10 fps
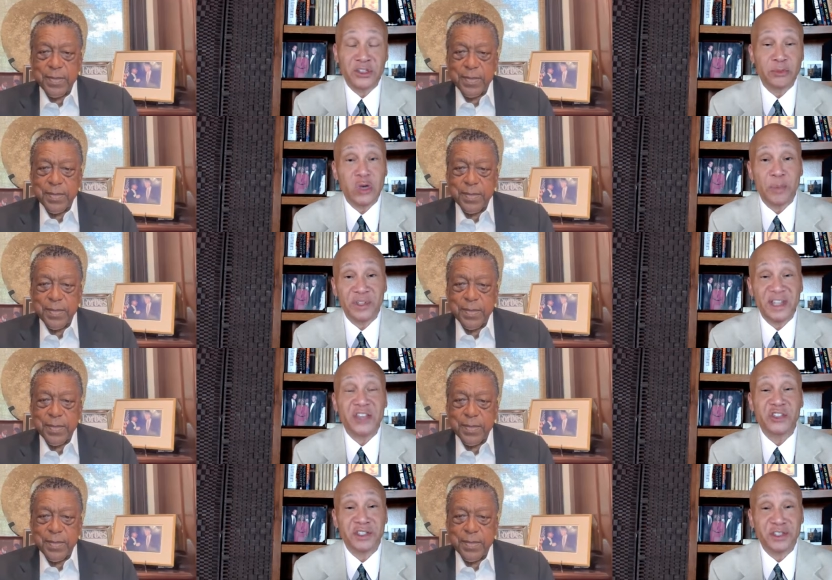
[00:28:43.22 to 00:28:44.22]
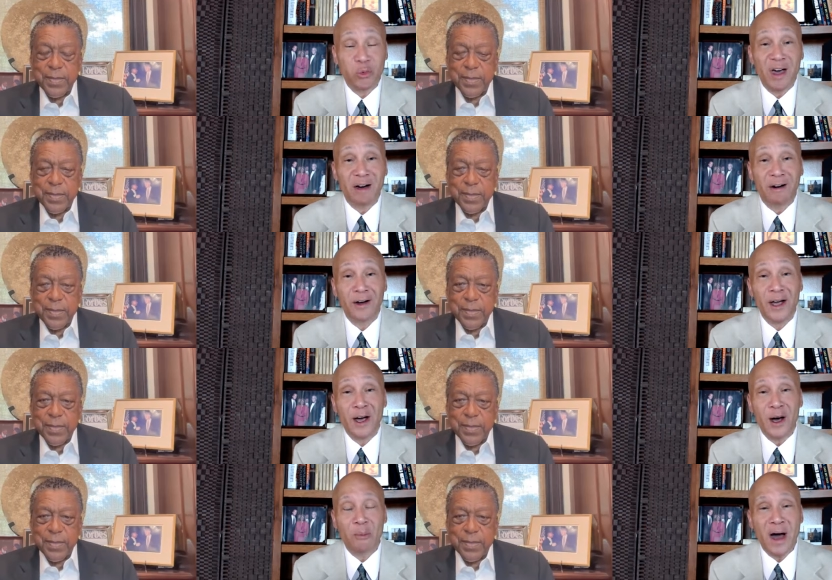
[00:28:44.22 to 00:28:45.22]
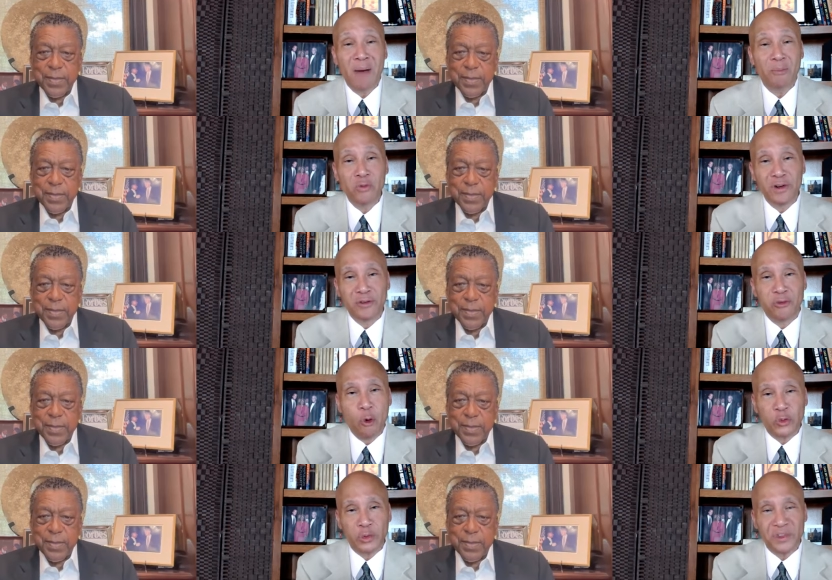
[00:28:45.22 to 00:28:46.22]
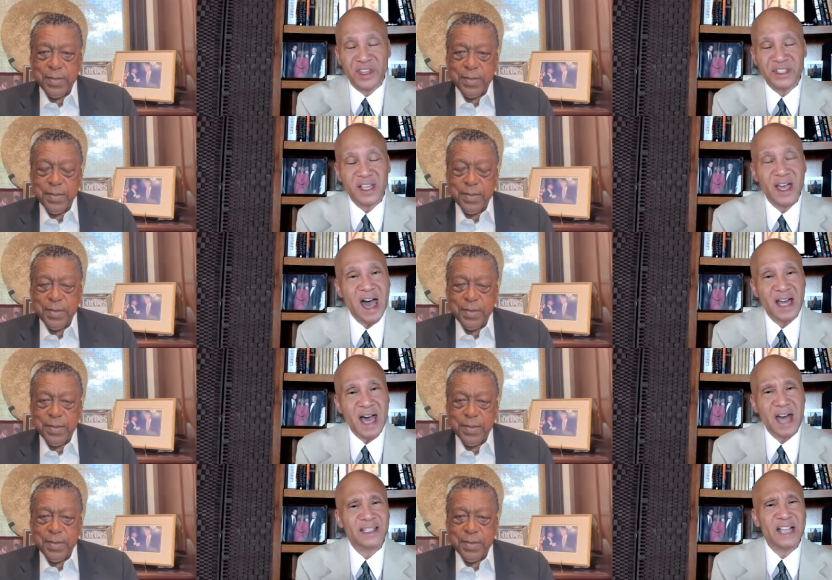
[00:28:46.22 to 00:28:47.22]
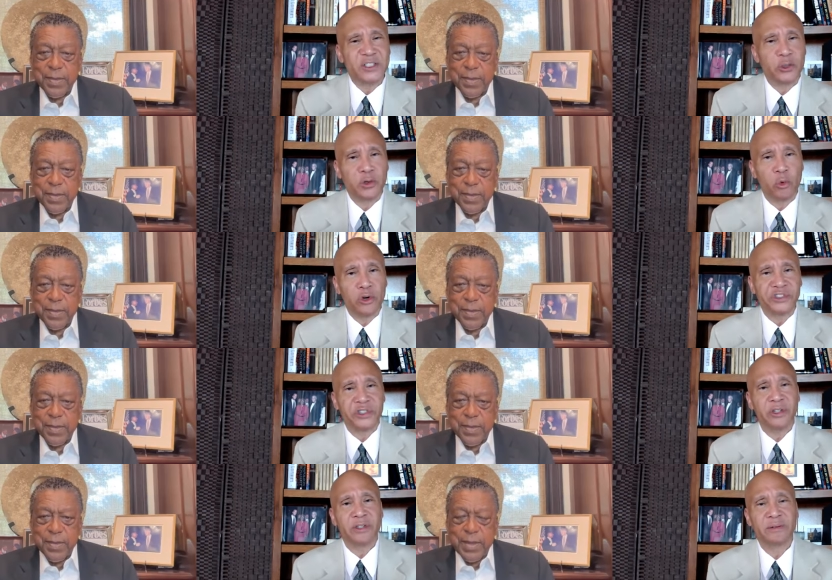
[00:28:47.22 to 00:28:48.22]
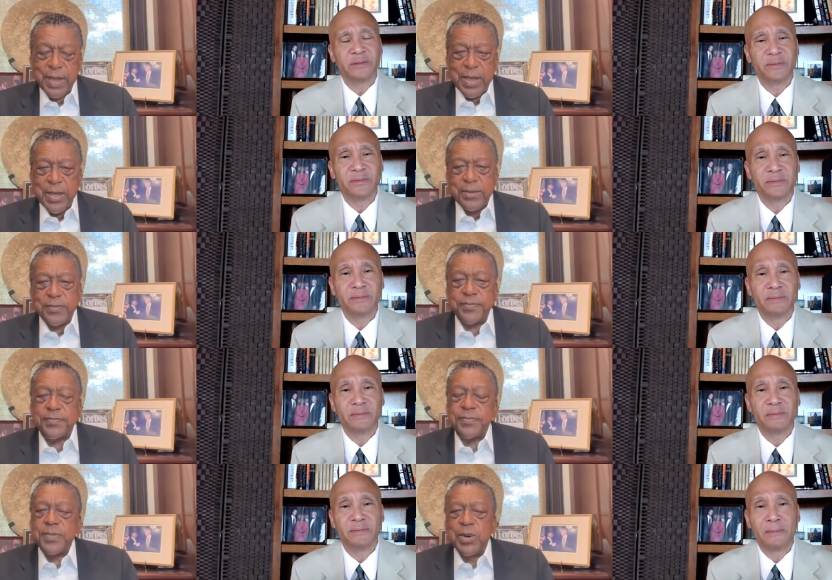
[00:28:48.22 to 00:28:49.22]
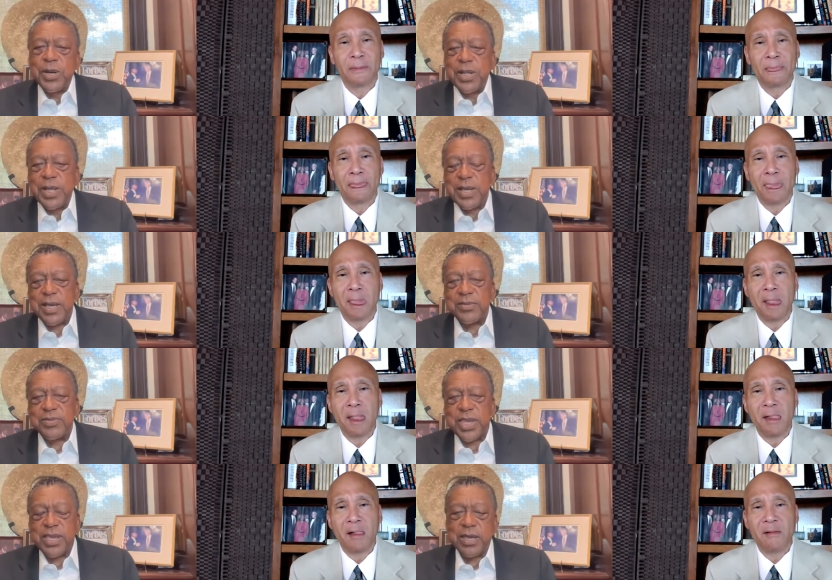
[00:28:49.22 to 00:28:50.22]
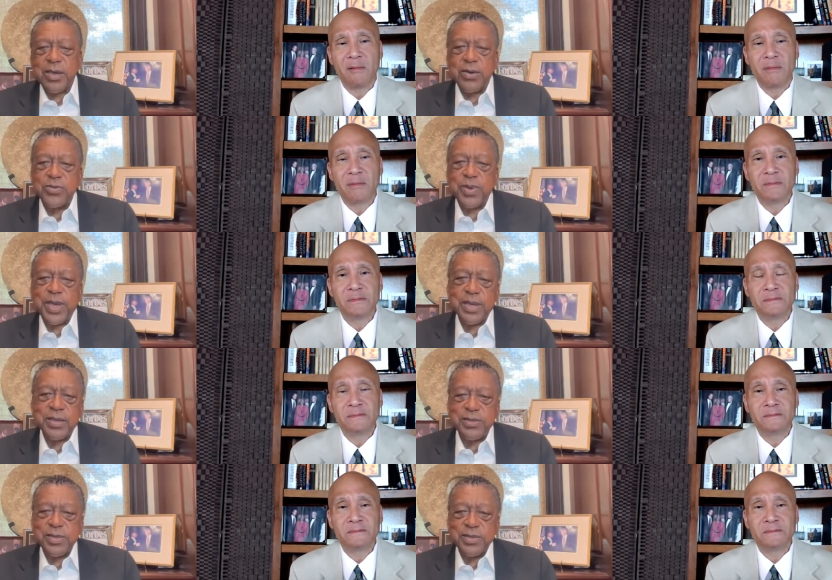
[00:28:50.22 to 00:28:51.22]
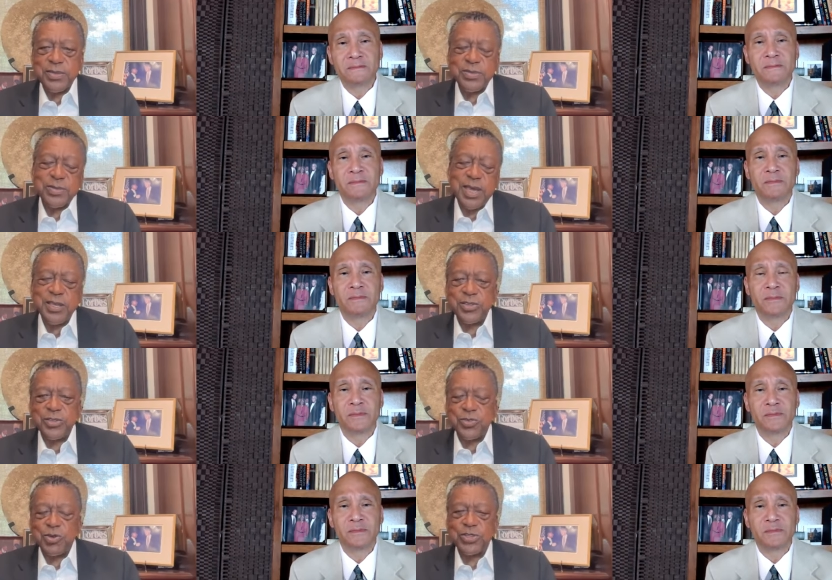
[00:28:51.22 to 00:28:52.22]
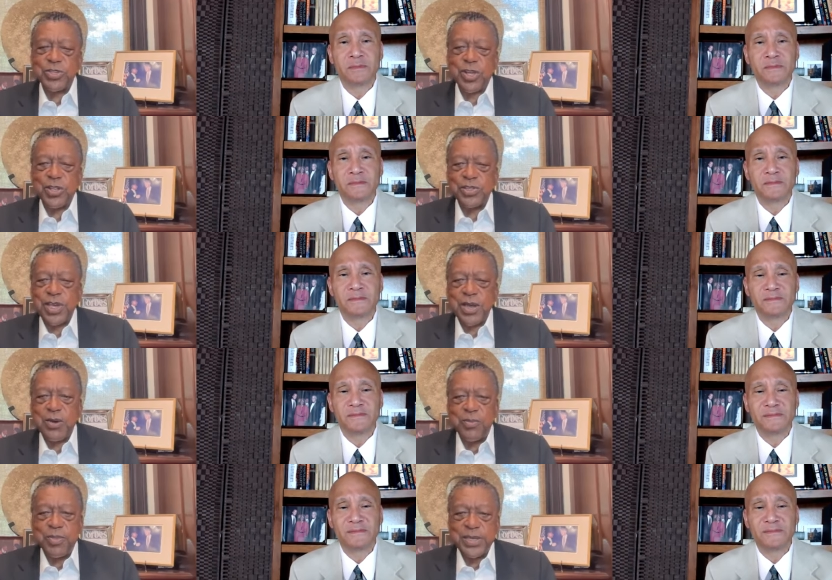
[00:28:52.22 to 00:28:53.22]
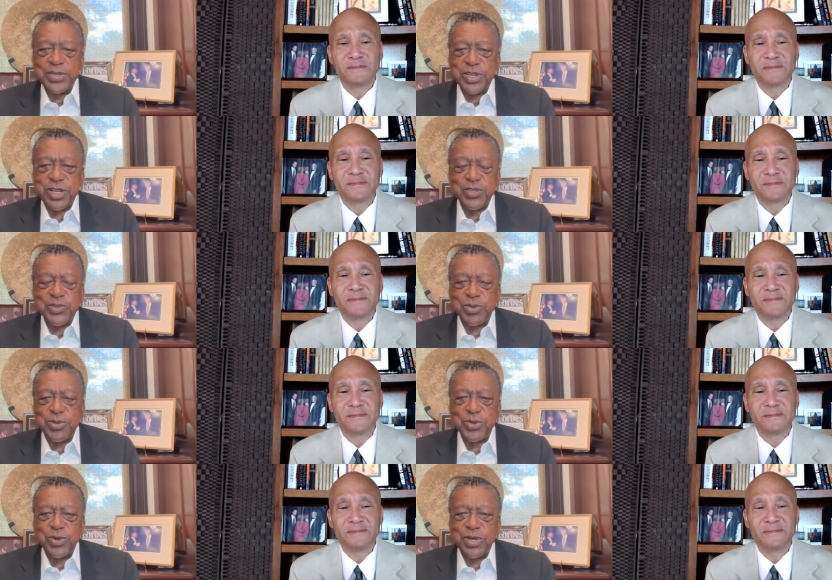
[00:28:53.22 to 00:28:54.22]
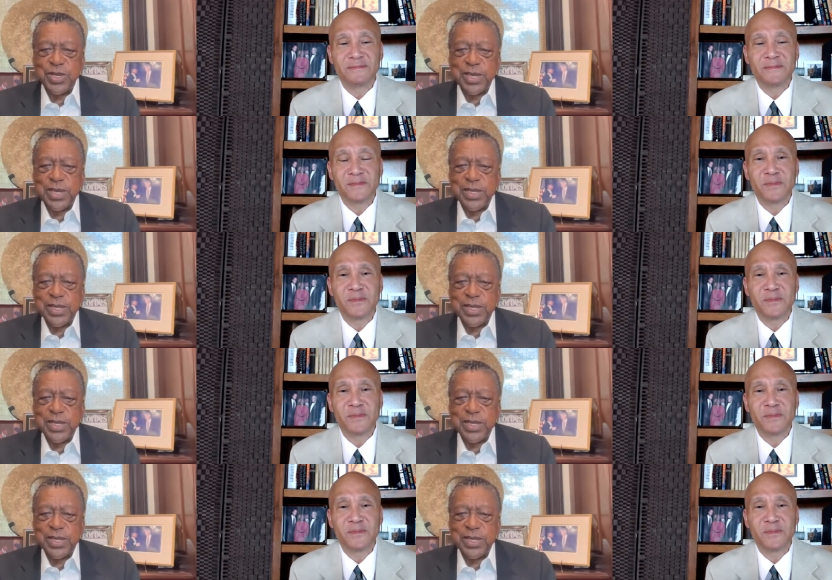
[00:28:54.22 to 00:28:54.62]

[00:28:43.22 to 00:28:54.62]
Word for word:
Speaker 1: some trepidation as well about moving forward with this. How, how did that sort of work, sir?
Speaker 2: Well, I, I think it goes back. It I get this question all the time what makes an entrepreneur? And